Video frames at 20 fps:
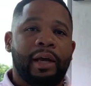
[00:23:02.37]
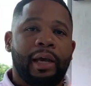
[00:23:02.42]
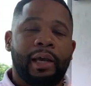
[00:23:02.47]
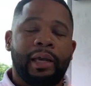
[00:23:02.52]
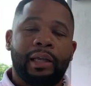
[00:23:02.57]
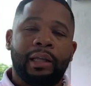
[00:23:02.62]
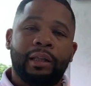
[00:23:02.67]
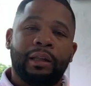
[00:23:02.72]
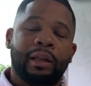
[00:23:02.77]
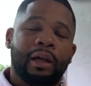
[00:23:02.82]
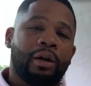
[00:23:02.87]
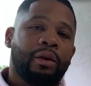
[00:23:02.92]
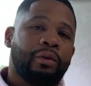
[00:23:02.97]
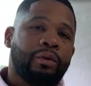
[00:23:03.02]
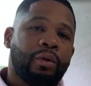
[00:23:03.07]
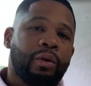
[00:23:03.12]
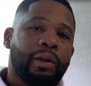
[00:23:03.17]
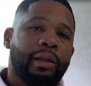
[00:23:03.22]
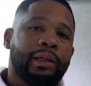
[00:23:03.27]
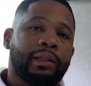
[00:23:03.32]
And he
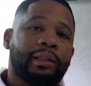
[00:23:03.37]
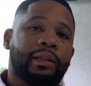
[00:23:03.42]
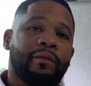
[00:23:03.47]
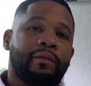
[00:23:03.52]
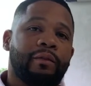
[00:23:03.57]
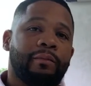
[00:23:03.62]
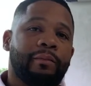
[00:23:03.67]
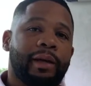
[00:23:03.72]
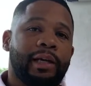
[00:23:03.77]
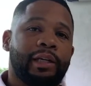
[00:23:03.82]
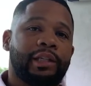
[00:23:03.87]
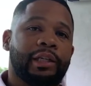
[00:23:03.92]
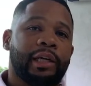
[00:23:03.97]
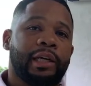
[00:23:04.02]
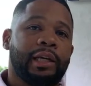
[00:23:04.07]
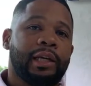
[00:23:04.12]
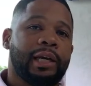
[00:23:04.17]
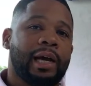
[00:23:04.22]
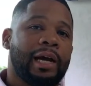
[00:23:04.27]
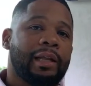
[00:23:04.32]
learned all this information.
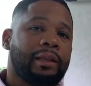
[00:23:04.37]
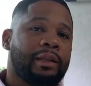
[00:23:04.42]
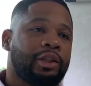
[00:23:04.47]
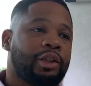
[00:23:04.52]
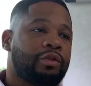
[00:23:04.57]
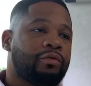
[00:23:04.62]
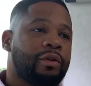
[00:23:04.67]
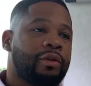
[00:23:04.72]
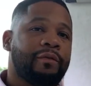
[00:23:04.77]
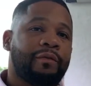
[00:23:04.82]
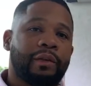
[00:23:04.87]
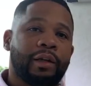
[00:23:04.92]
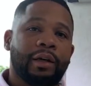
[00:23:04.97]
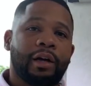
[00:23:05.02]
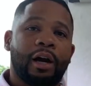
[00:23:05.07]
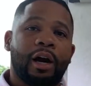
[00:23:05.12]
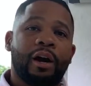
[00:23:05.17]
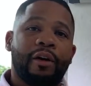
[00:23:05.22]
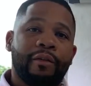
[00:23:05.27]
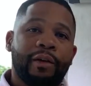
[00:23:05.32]
He got the strength, the
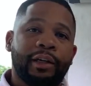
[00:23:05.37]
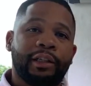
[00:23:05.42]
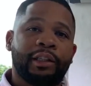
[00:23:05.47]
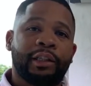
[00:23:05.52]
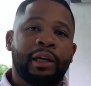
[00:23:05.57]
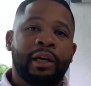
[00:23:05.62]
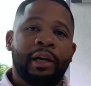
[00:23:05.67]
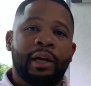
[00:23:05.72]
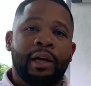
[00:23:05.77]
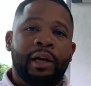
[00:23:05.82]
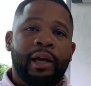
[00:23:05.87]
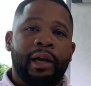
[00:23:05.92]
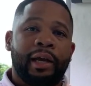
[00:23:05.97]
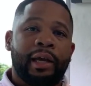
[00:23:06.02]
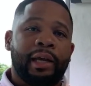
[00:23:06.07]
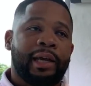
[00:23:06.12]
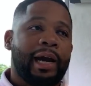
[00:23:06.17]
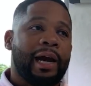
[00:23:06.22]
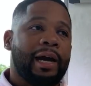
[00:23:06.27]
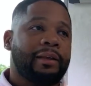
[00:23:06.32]
courage,
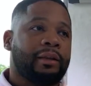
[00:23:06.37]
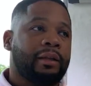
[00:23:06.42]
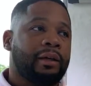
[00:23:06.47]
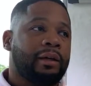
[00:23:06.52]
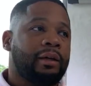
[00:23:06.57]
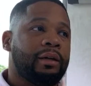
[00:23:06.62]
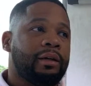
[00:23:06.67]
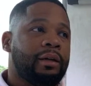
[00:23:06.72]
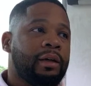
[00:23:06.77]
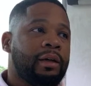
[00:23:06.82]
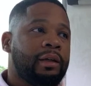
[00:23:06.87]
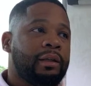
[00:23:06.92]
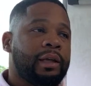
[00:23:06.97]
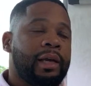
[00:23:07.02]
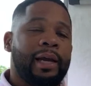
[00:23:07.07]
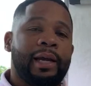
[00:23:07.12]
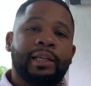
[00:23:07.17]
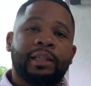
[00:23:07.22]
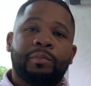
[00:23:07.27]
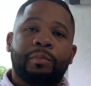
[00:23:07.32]
he got the,
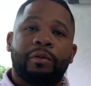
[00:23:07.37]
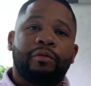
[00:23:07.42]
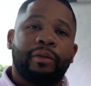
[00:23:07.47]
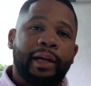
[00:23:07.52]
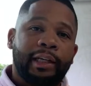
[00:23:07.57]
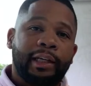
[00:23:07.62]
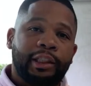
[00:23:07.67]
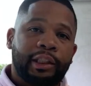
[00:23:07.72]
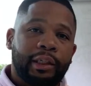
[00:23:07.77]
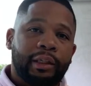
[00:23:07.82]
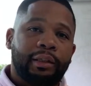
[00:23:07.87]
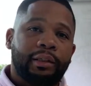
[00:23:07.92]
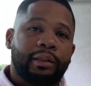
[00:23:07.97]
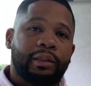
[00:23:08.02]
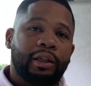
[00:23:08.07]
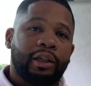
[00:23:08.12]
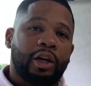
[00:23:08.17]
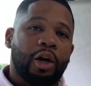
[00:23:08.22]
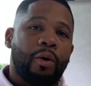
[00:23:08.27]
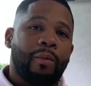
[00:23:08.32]
the inspiration
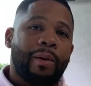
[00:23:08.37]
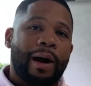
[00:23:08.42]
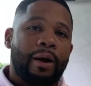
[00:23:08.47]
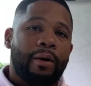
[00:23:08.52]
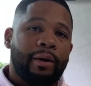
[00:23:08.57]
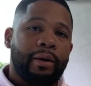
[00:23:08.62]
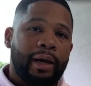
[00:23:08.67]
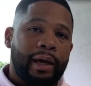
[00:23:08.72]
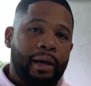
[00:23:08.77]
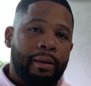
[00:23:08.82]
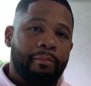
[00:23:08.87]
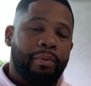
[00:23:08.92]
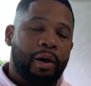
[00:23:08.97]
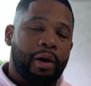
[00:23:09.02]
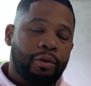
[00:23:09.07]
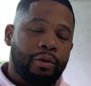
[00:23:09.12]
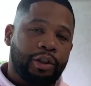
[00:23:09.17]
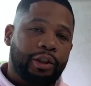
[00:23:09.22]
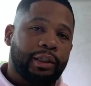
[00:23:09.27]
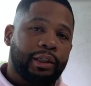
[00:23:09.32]
to go out and
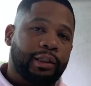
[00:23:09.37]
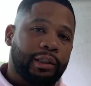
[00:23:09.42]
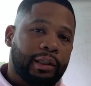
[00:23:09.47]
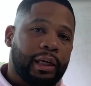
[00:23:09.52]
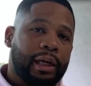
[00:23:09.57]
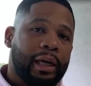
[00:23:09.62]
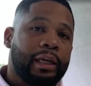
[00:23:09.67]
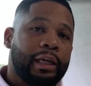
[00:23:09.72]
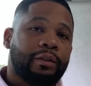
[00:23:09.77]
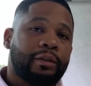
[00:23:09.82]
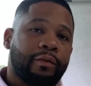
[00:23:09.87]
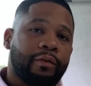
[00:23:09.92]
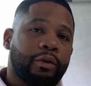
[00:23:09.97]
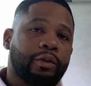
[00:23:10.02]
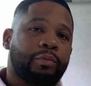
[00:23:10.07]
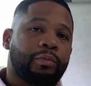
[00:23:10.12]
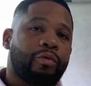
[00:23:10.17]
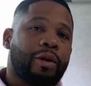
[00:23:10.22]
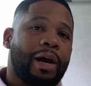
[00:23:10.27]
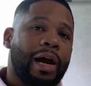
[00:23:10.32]
purchase his
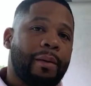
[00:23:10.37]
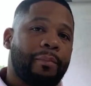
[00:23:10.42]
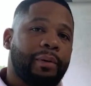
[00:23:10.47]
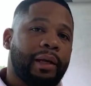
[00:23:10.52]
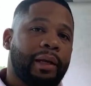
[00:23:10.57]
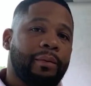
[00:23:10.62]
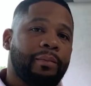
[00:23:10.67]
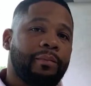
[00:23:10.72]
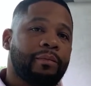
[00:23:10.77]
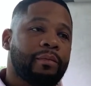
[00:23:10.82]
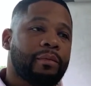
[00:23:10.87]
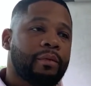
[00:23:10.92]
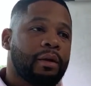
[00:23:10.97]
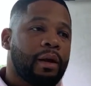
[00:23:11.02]
first property.